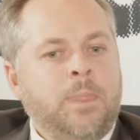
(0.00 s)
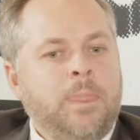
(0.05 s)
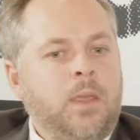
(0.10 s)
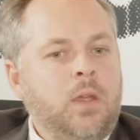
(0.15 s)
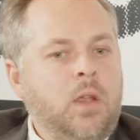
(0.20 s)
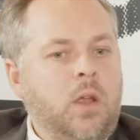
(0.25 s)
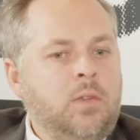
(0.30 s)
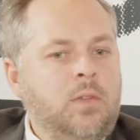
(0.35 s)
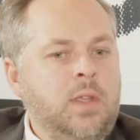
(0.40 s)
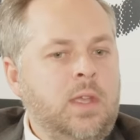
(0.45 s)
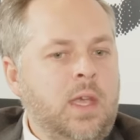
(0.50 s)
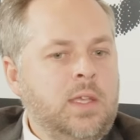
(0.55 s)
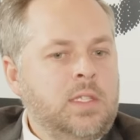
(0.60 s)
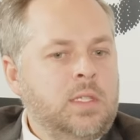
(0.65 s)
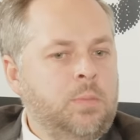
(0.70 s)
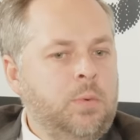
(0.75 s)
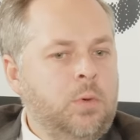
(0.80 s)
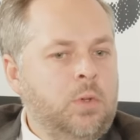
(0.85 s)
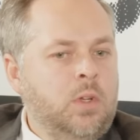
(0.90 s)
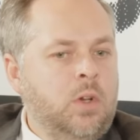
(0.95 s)
you know, DA
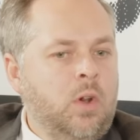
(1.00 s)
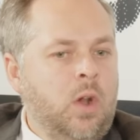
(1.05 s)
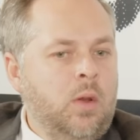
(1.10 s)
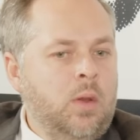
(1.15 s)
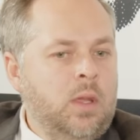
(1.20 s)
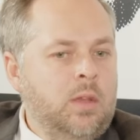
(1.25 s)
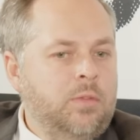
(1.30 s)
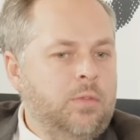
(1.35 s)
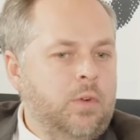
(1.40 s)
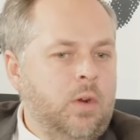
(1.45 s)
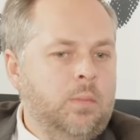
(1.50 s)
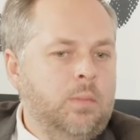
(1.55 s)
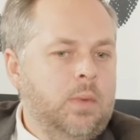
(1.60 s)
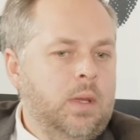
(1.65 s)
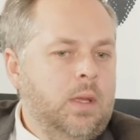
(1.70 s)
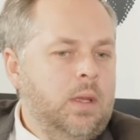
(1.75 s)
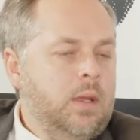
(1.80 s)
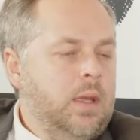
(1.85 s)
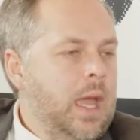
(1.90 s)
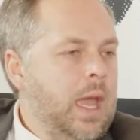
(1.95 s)
support growing from
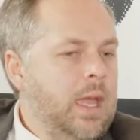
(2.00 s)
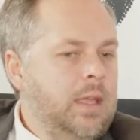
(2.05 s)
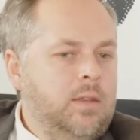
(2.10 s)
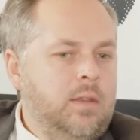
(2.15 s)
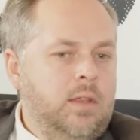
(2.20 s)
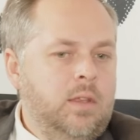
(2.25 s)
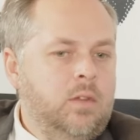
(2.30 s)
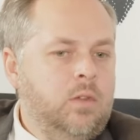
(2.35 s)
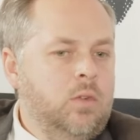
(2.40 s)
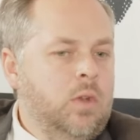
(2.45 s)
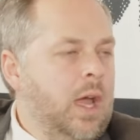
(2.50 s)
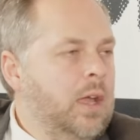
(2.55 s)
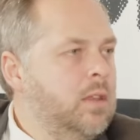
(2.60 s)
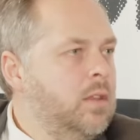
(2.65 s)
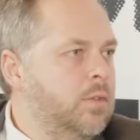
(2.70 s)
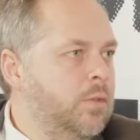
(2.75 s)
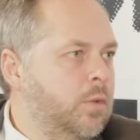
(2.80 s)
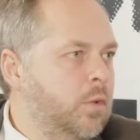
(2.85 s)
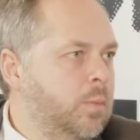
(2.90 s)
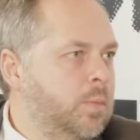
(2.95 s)
80 to
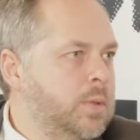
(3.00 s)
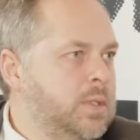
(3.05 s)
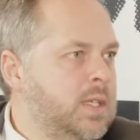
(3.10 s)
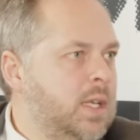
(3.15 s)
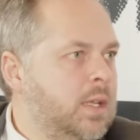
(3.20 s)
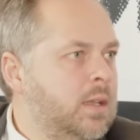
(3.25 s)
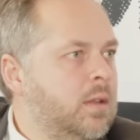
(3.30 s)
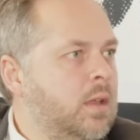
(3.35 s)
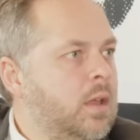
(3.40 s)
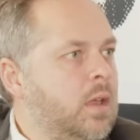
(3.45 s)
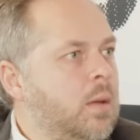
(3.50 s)
94%,